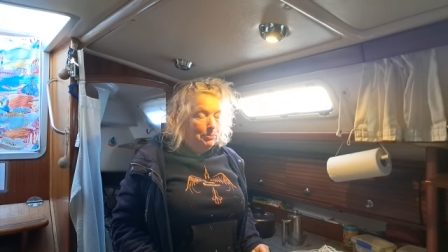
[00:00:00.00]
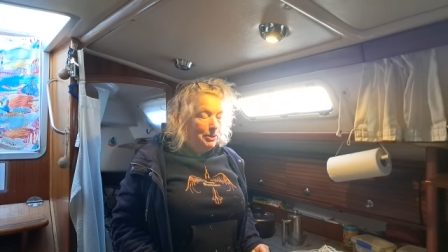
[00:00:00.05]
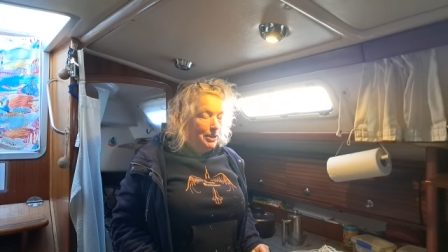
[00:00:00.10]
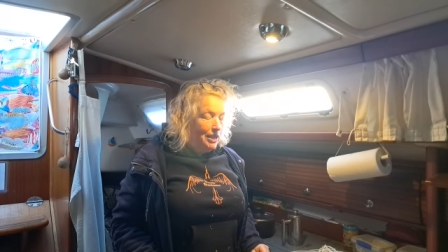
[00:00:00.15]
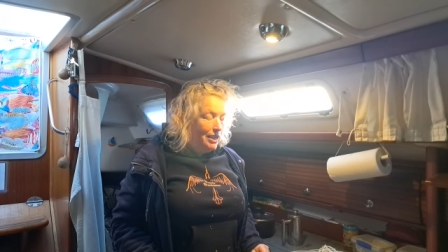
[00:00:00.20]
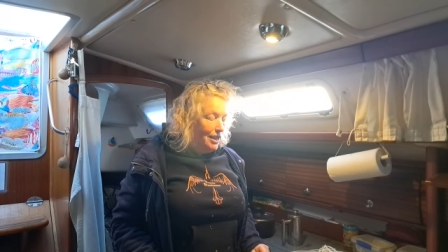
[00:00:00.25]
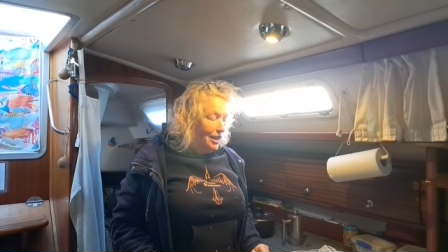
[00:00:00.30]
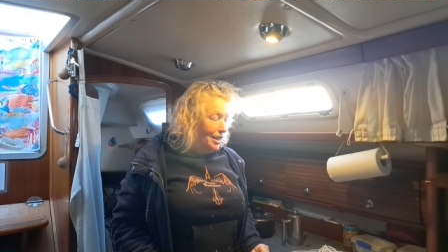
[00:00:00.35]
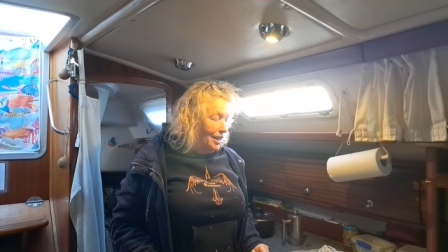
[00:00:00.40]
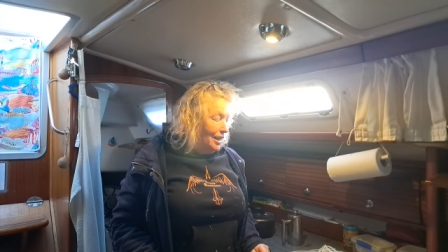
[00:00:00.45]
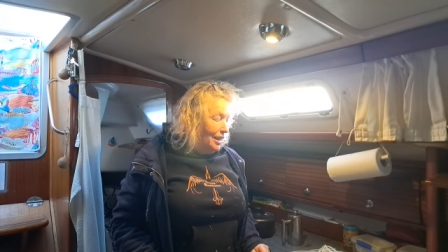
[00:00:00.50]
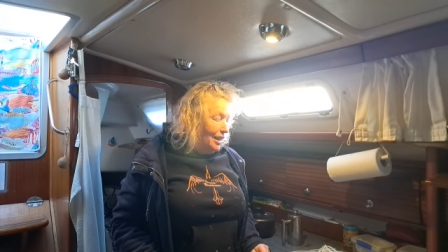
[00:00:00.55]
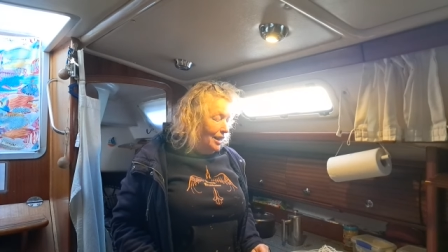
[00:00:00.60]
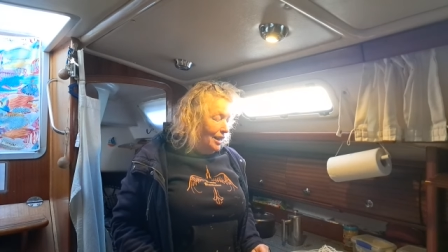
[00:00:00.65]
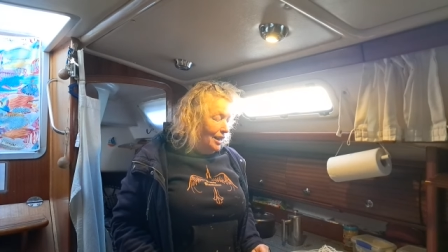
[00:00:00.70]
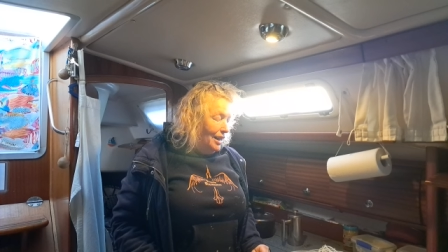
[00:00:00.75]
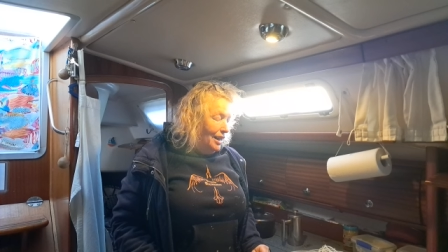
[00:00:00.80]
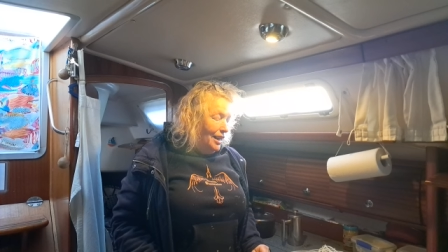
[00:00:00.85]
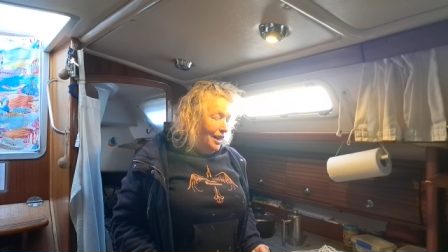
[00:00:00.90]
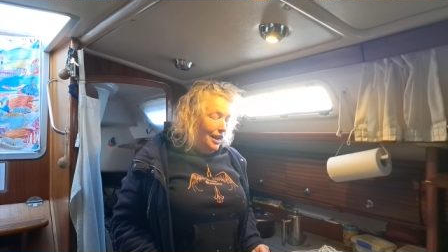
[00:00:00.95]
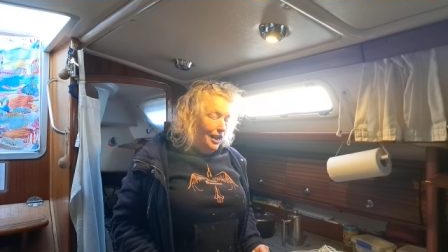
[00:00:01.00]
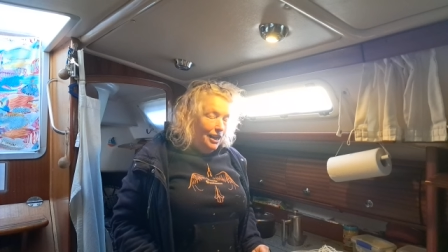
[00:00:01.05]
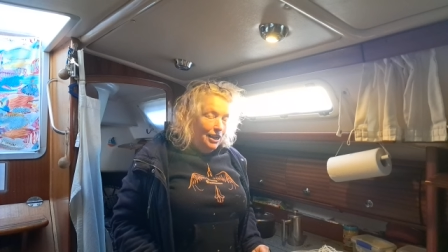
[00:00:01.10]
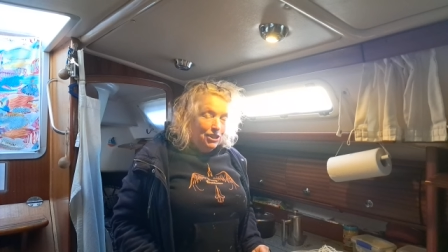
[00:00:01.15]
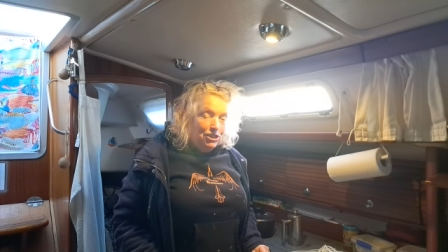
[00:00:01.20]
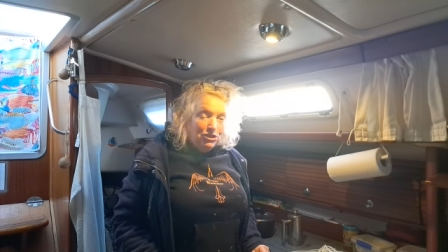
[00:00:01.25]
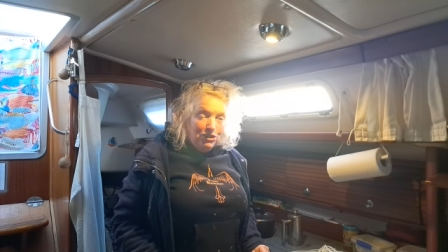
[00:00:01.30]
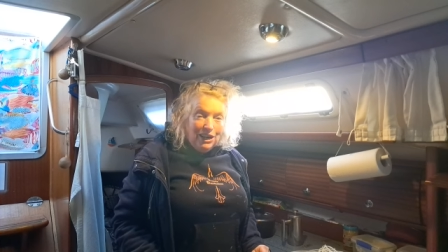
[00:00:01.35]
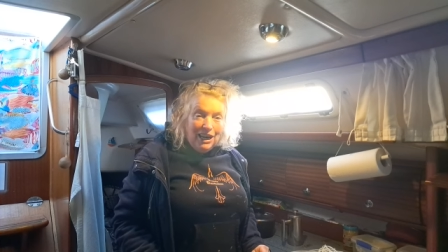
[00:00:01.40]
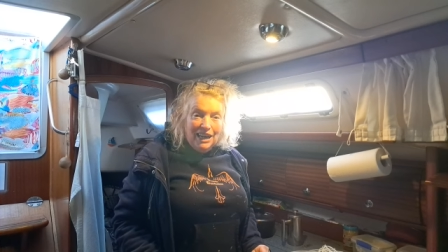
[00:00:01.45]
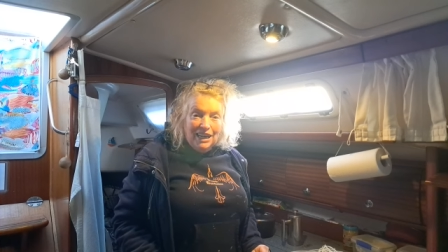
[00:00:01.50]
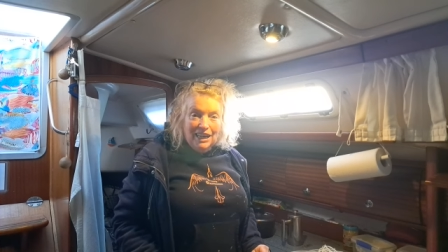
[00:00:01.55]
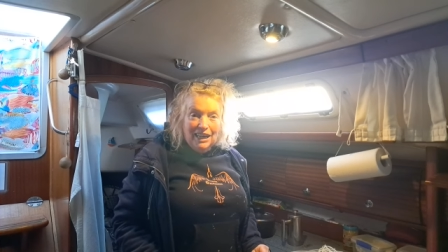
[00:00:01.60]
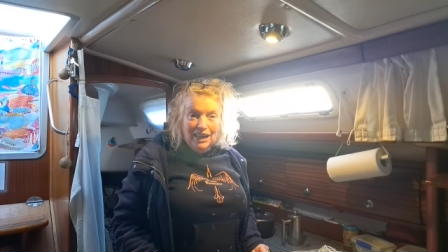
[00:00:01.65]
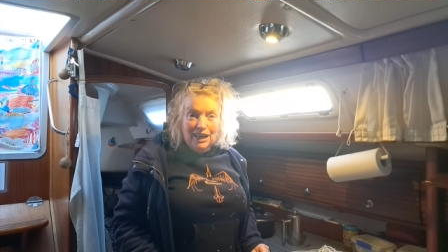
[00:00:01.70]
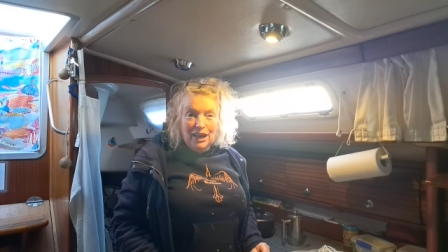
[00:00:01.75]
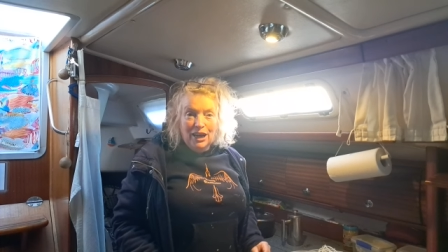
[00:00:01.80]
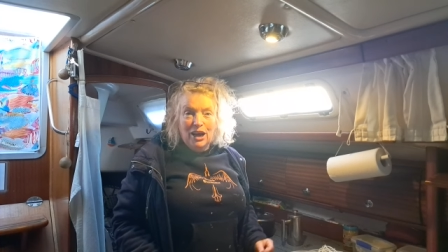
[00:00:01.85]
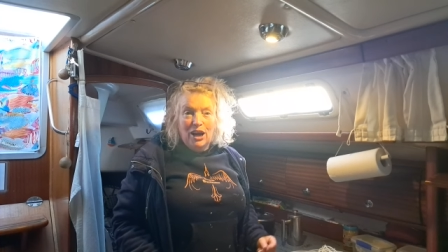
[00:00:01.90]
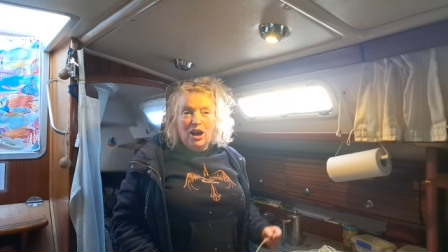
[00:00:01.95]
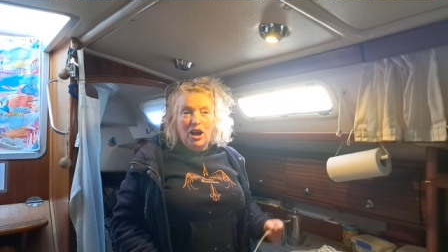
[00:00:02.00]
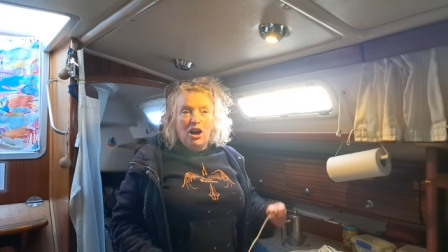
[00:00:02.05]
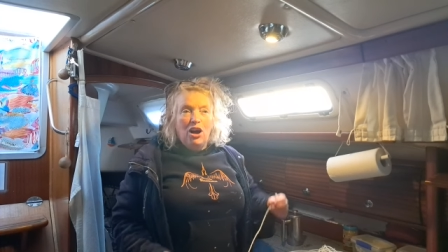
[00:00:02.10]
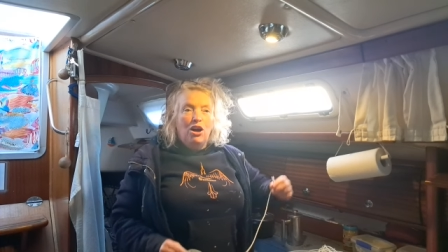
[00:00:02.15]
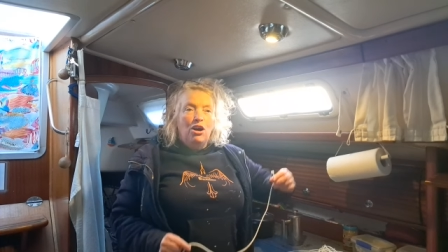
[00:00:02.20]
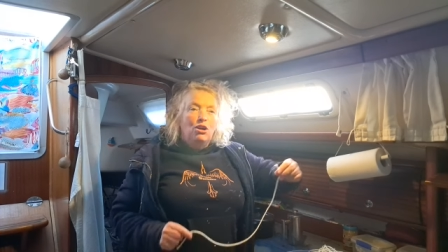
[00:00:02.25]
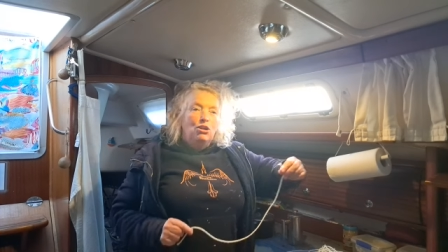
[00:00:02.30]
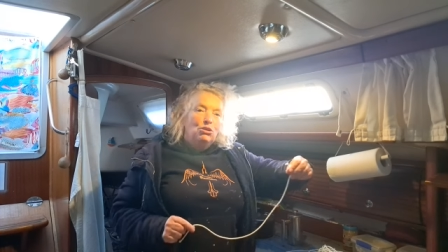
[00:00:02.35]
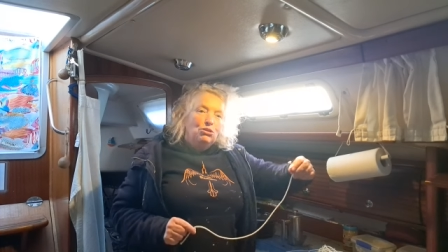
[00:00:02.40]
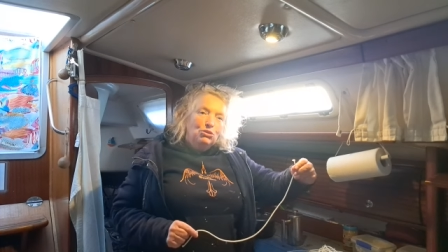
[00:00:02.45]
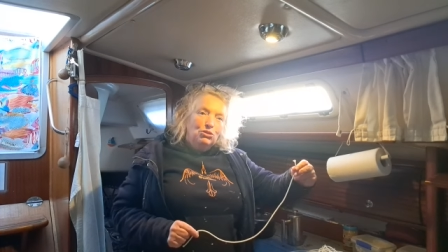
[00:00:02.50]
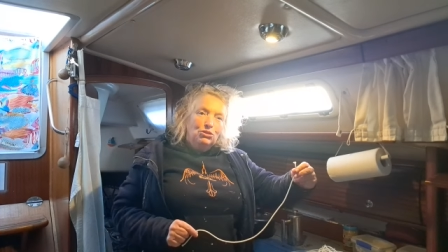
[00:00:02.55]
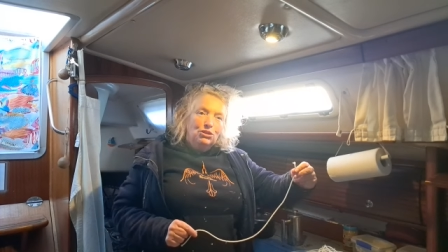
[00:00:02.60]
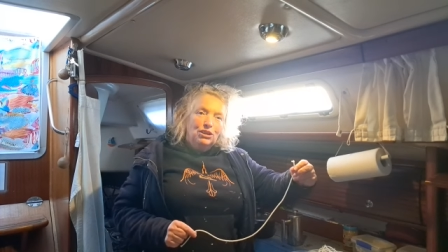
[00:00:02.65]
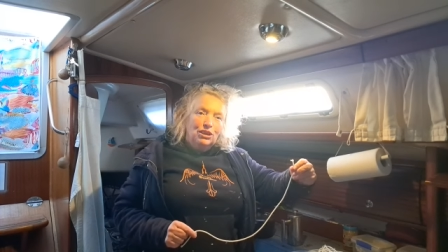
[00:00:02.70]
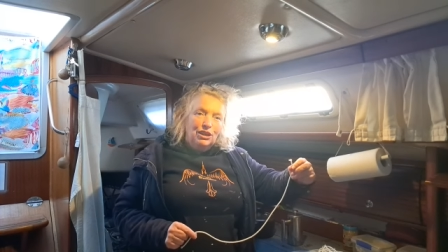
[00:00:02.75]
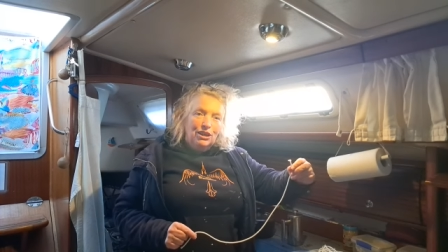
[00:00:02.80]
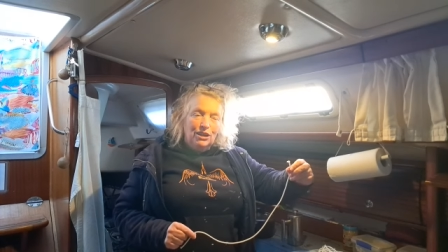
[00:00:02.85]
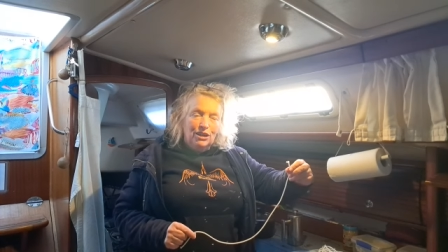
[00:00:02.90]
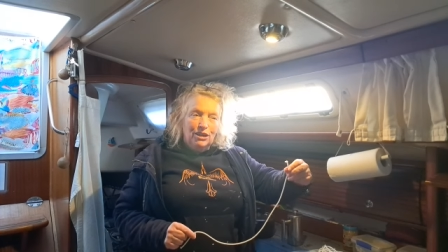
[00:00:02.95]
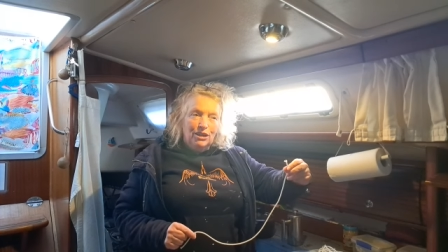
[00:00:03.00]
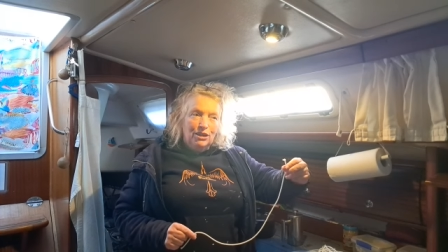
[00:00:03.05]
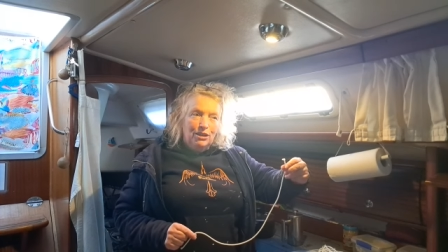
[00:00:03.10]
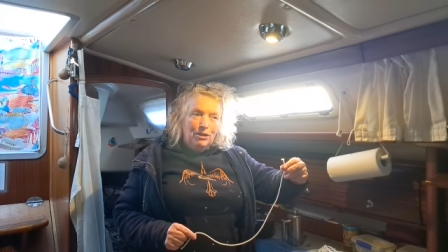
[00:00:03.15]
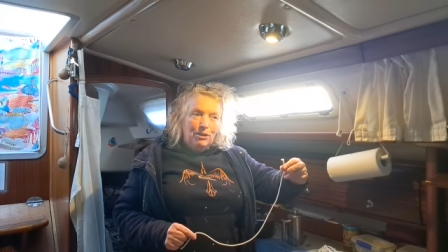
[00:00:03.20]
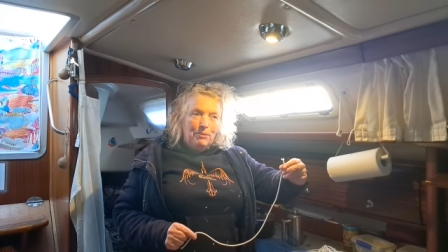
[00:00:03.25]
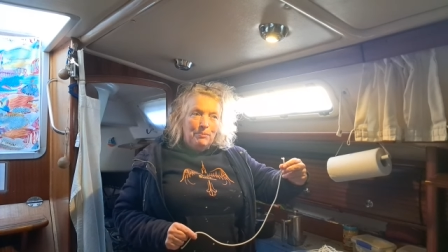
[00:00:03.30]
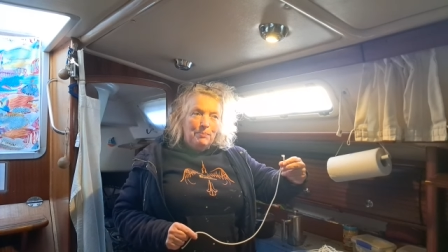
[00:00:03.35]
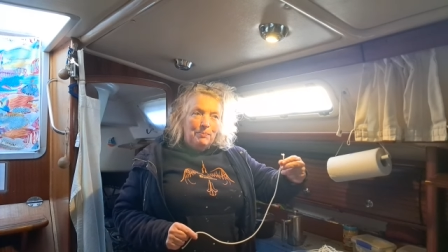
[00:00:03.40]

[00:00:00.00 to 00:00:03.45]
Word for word: But trying to hold the